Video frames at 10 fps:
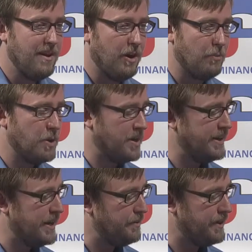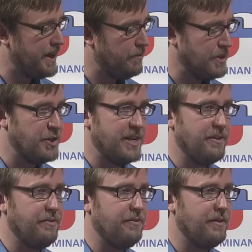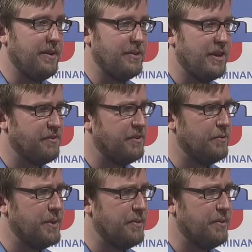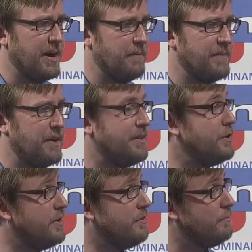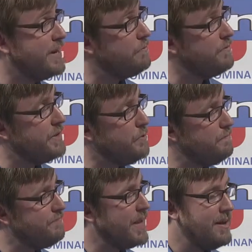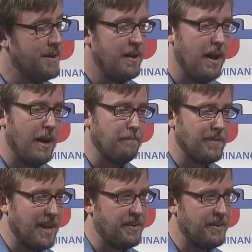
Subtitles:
our work on healthcare, which has to do with health insurance rate review. Okay. I